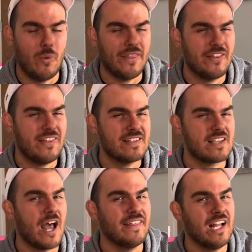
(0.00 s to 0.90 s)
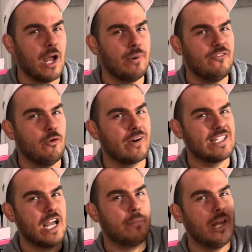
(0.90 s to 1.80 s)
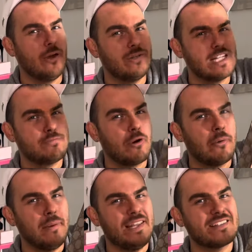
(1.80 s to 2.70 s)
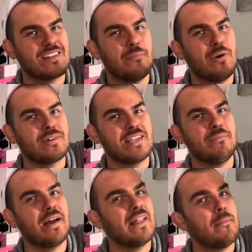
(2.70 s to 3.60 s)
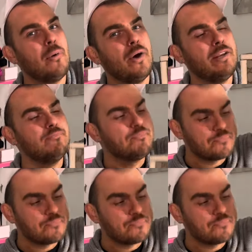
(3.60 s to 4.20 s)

Whether this, I think I will have already uploaded probably this unboxing by that point.